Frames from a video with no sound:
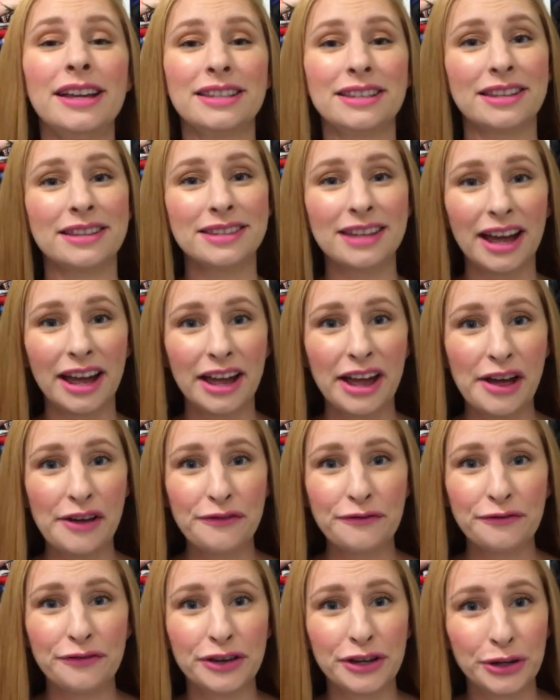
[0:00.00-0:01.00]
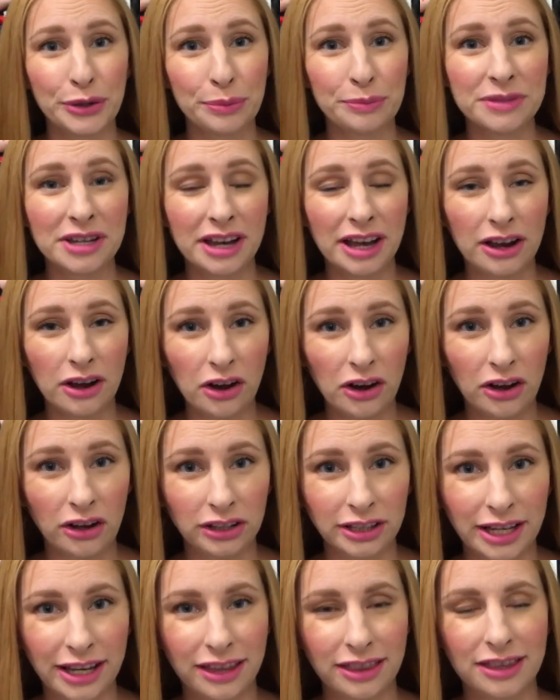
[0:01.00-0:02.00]
since I have filmed a
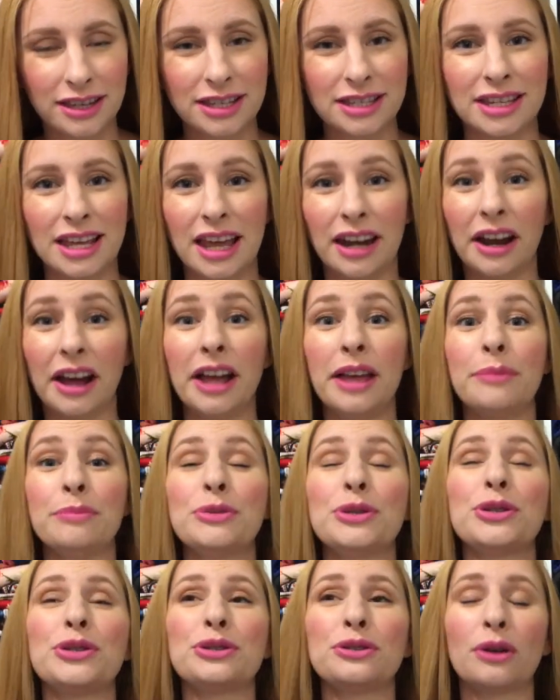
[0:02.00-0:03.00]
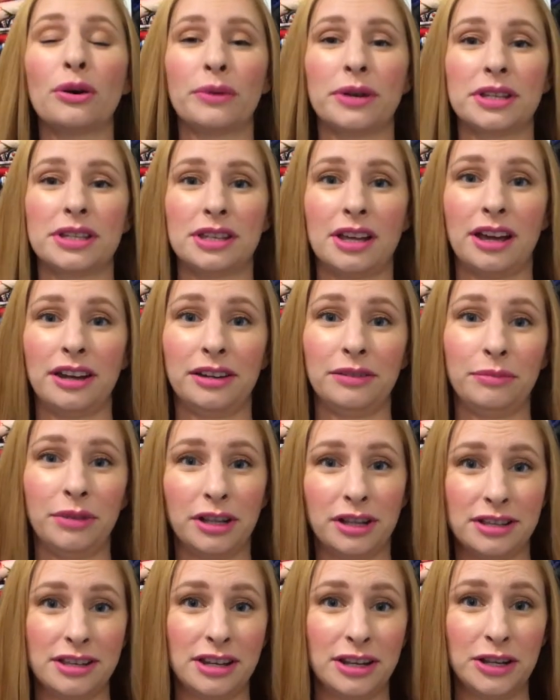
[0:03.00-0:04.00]
haul like this, and I am so excited
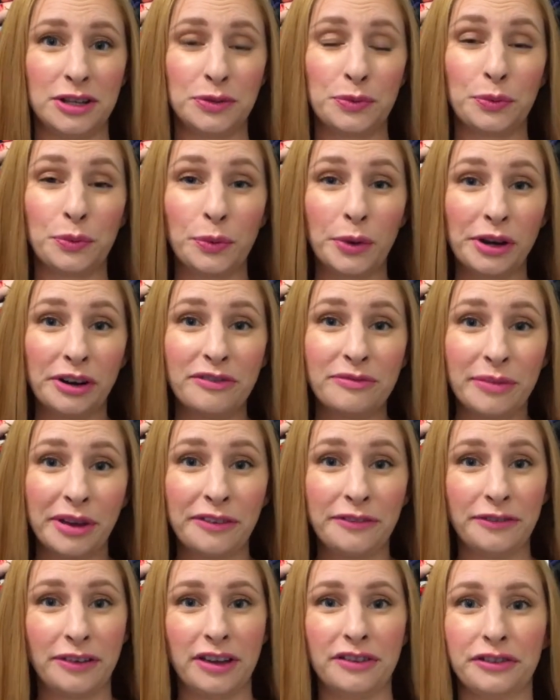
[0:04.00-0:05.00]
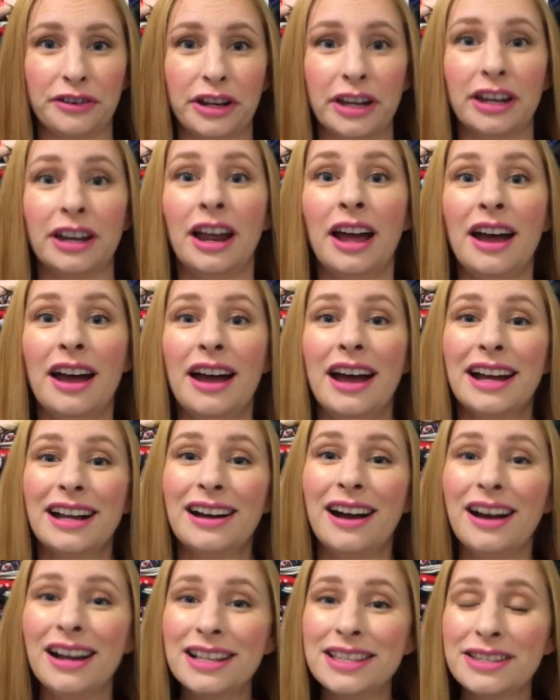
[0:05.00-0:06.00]
because it is one of my favorite
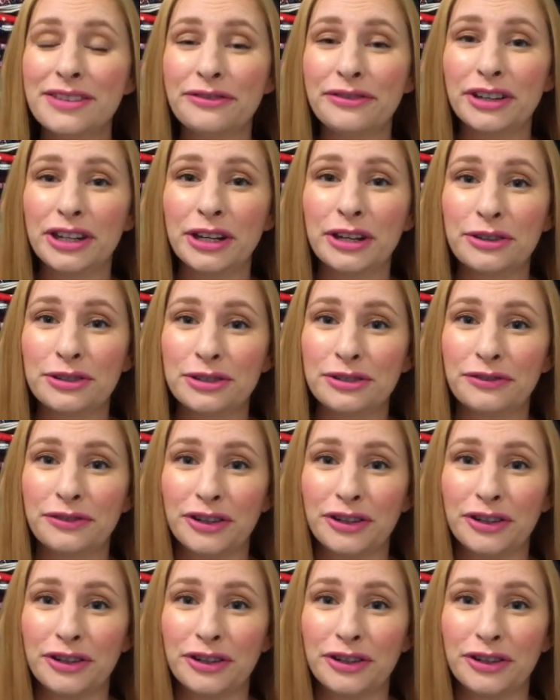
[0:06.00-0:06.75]
kinds of videos to